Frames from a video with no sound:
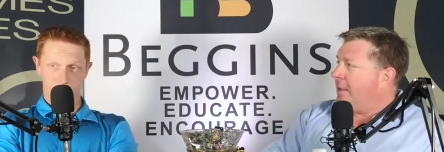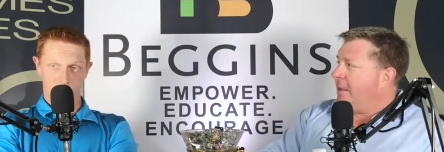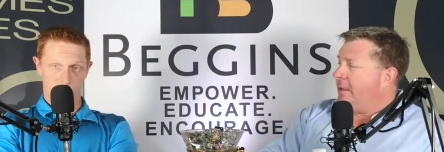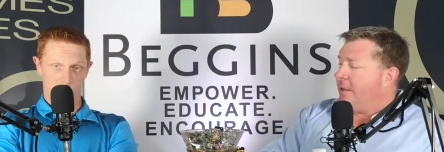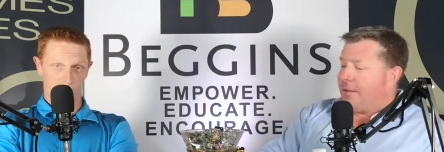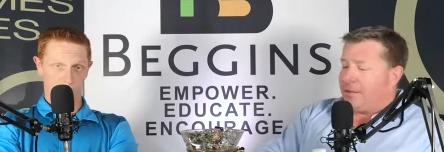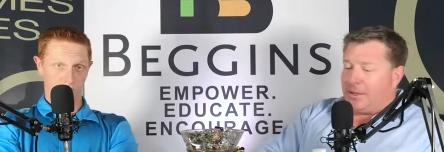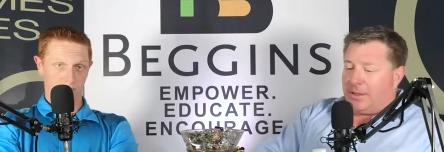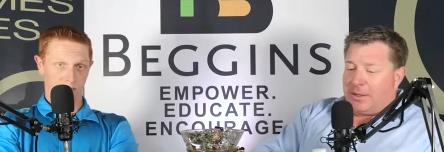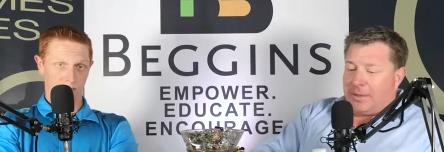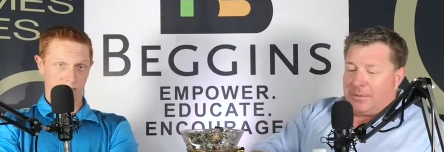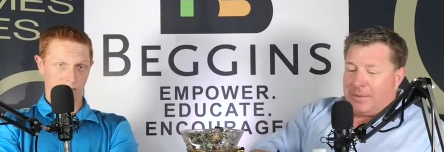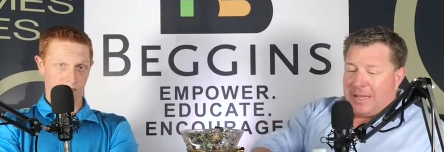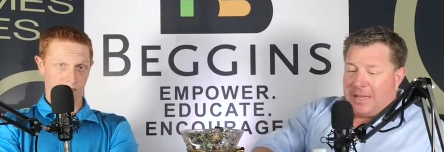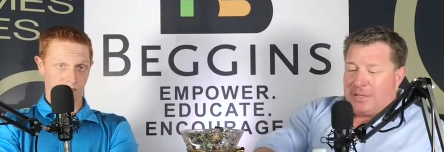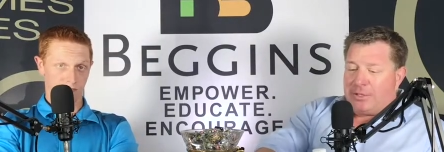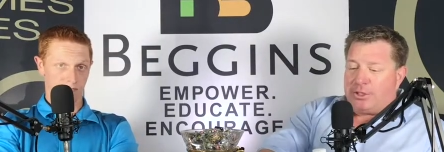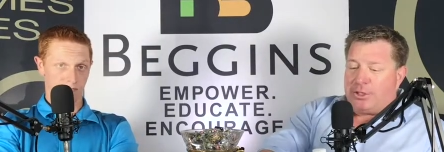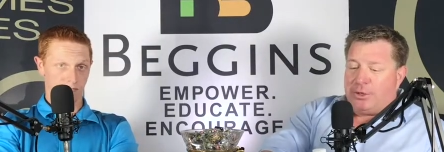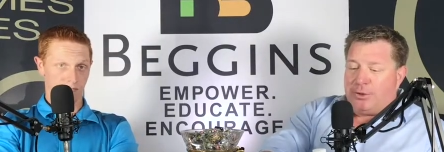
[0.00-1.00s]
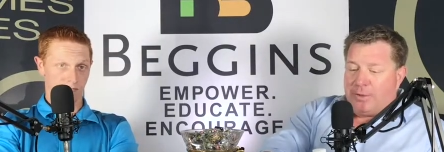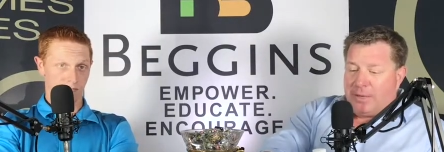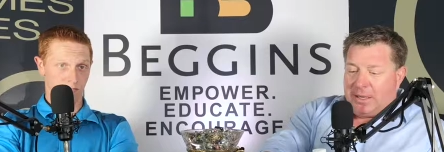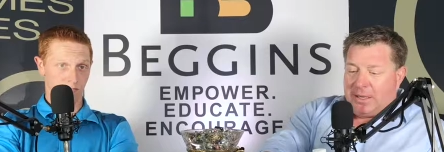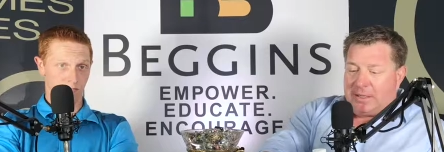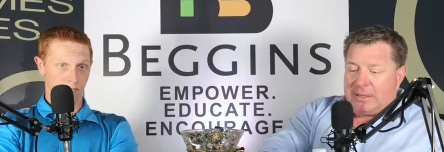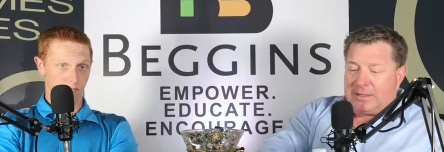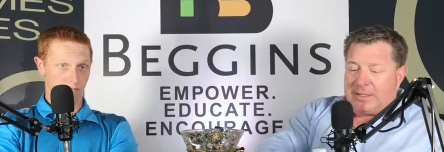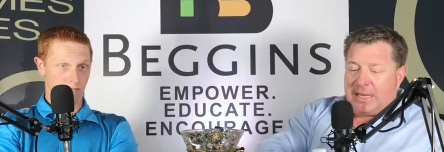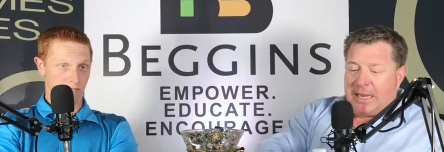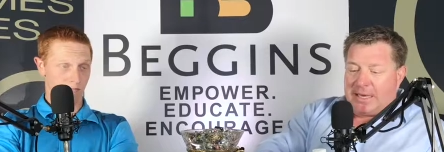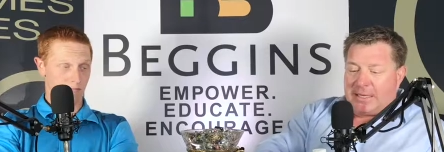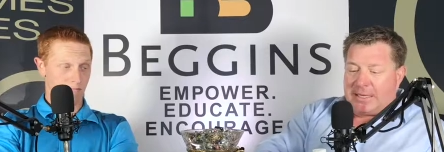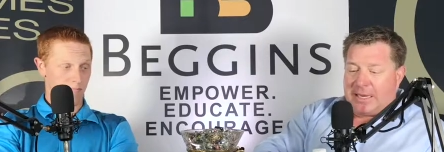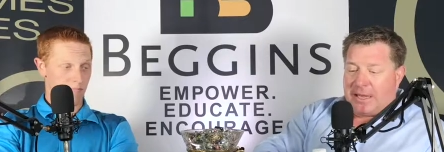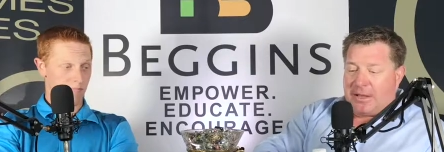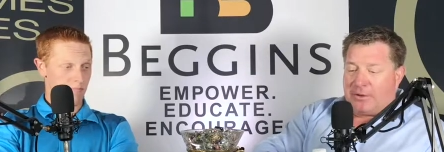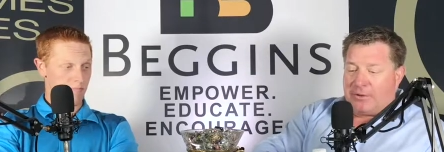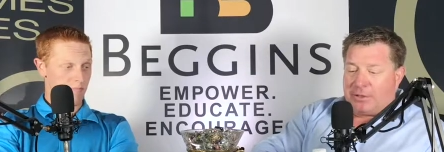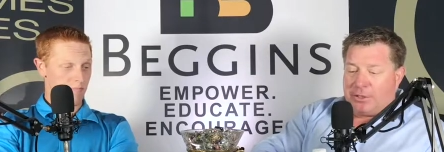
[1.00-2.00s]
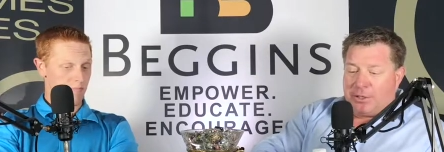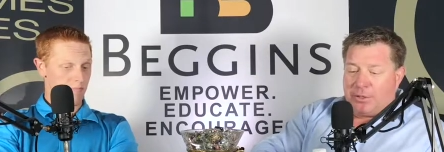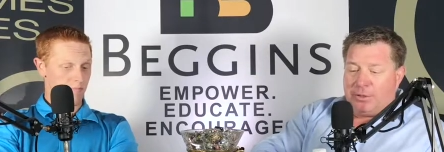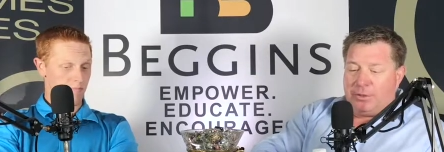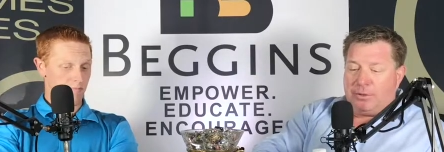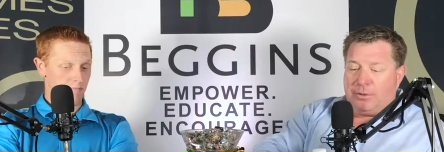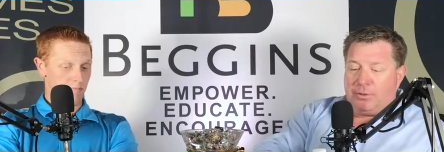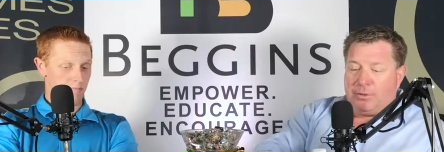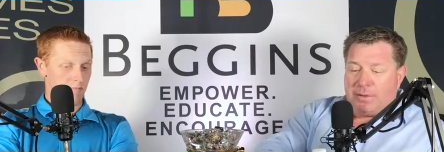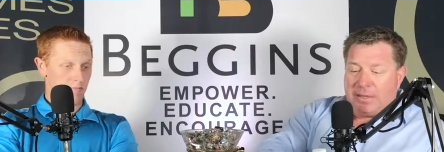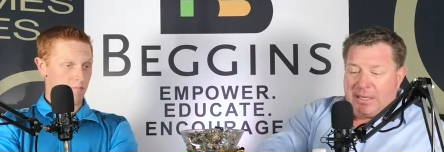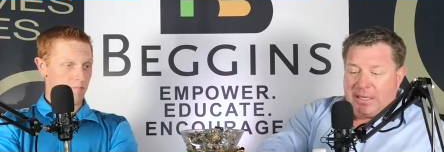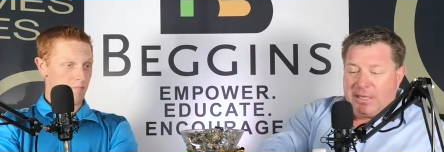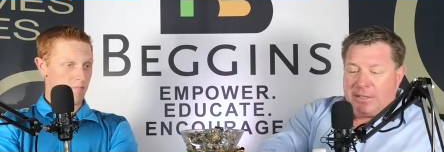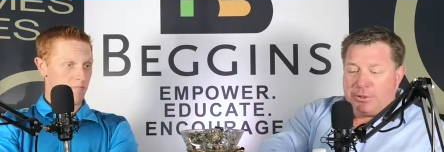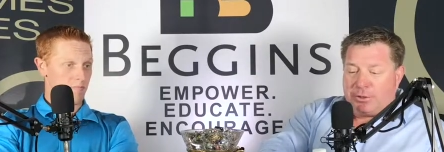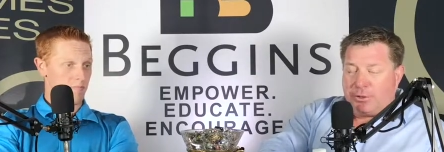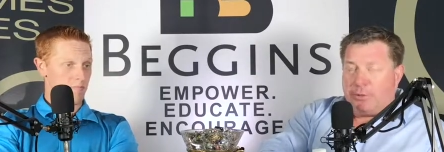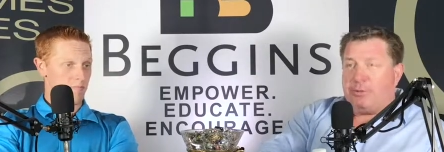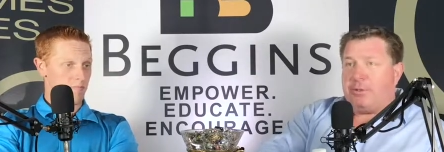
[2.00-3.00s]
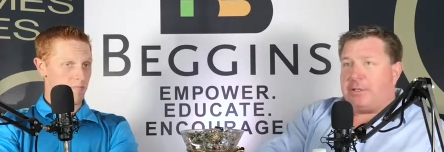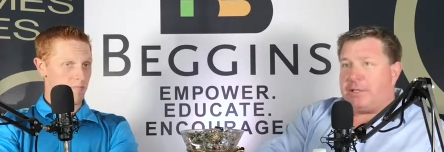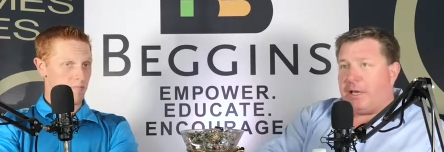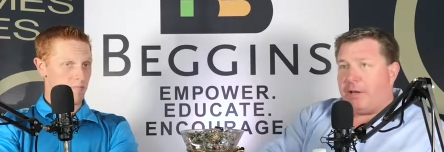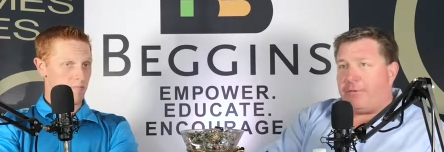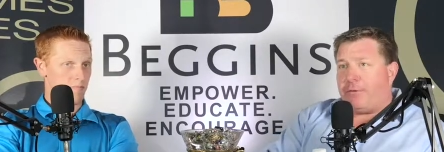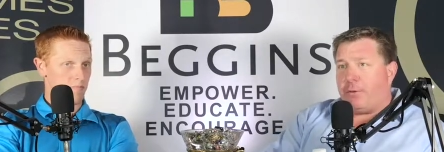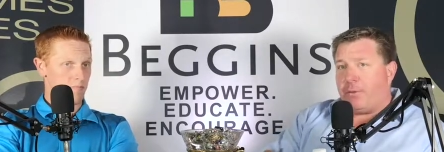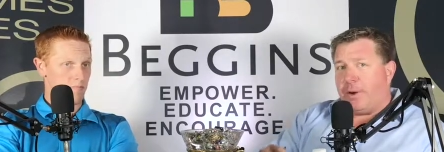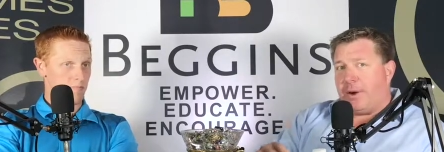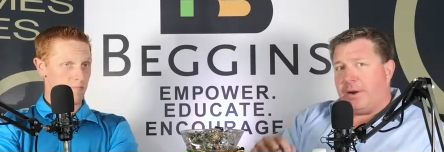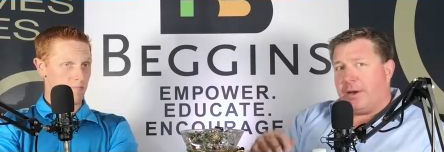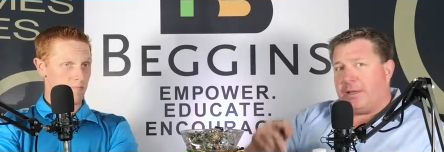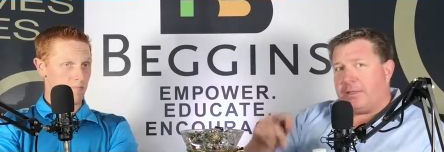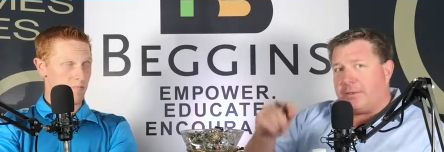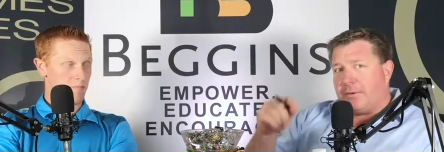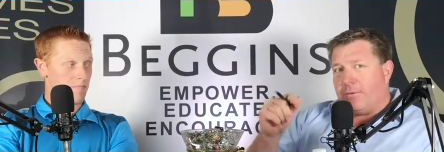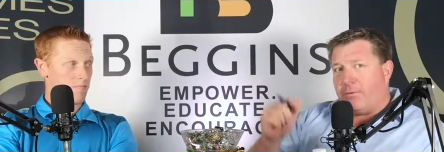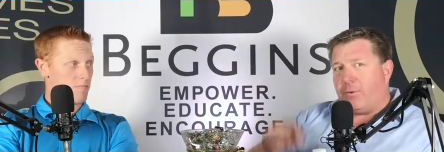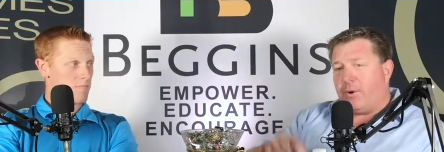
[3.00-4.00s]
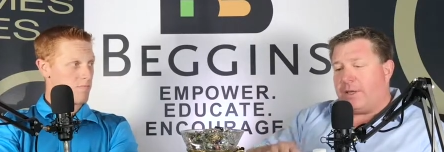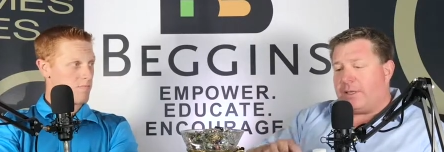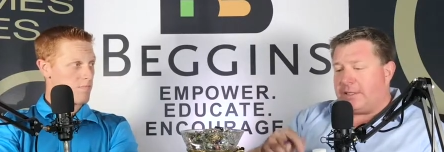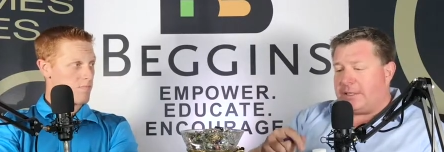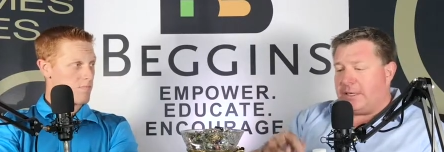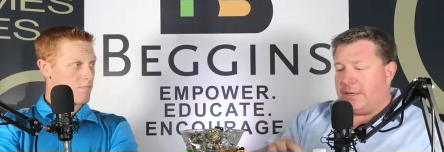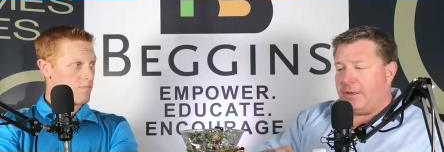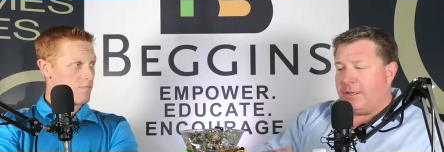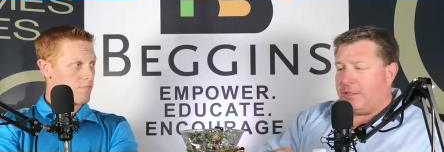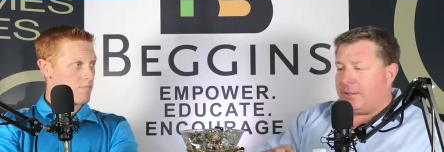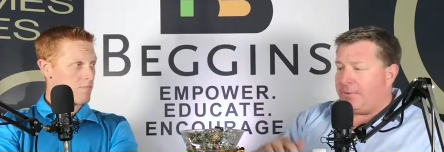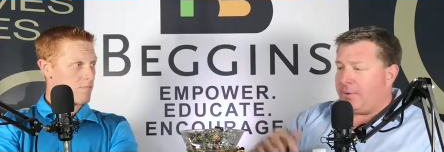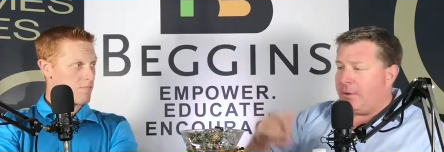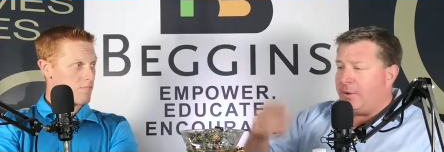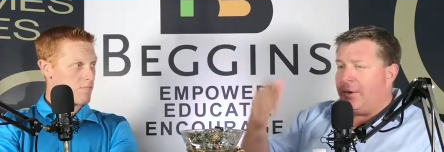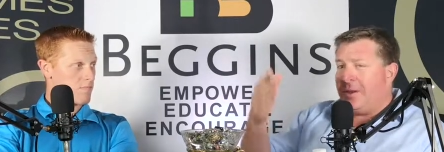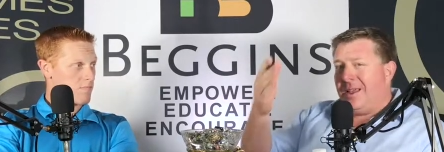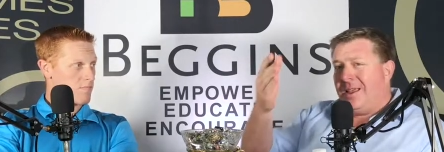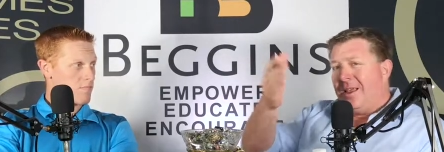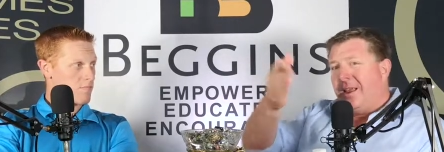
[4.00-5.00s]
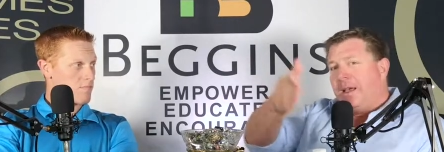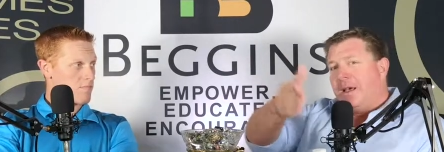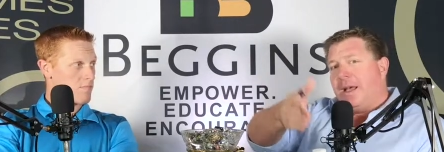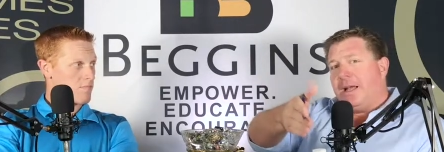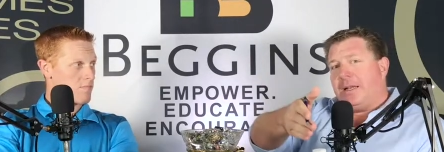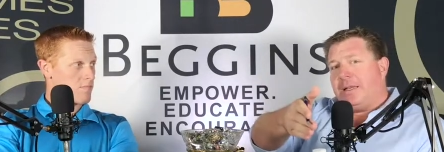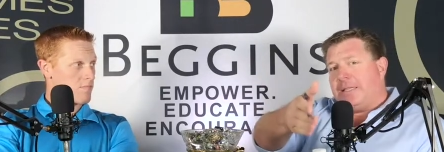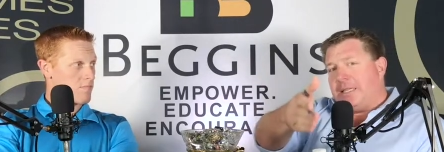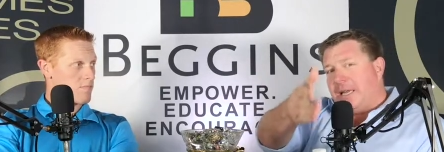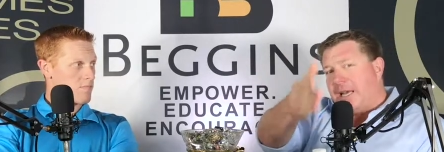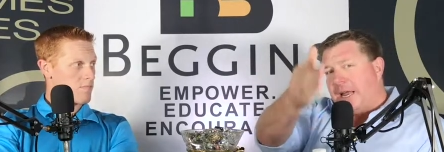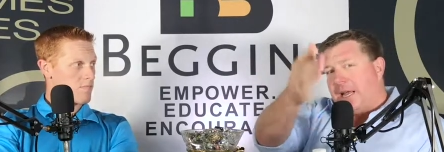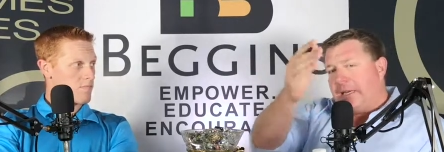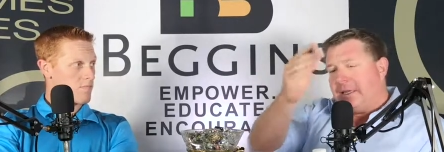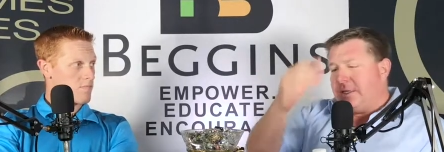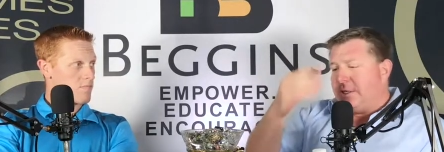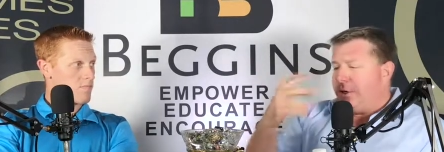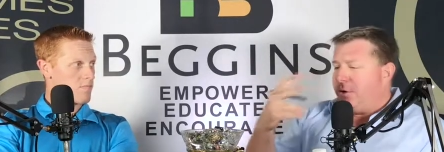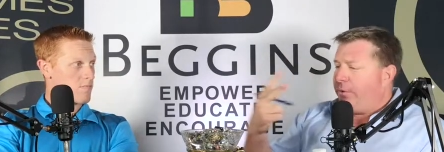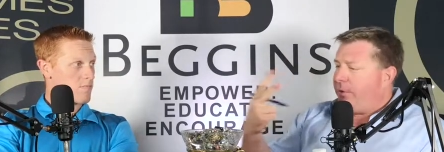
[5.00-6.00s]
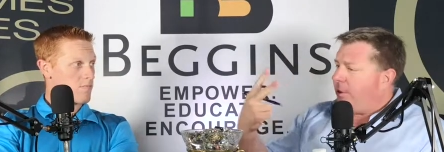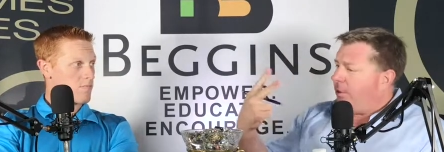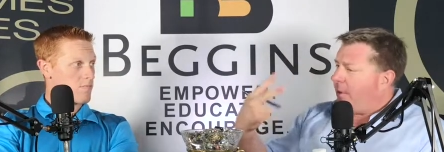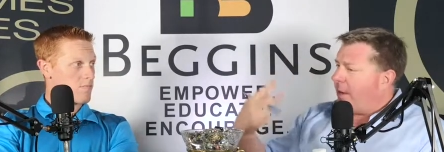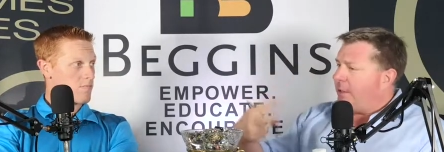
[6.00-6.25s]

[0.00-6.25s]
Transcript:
Speaker 1: Never. So the issue is get down to the true self awareness of what's serious for you. Like today, two new